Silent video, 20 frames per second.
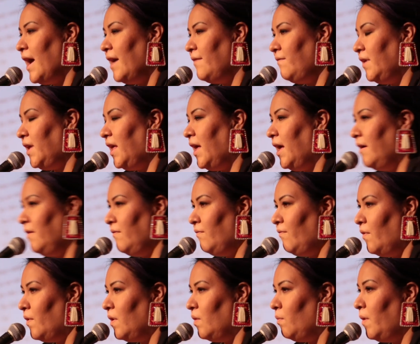advocate
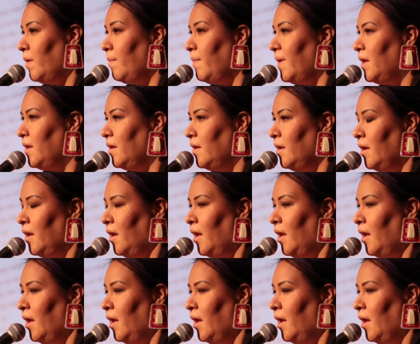for women,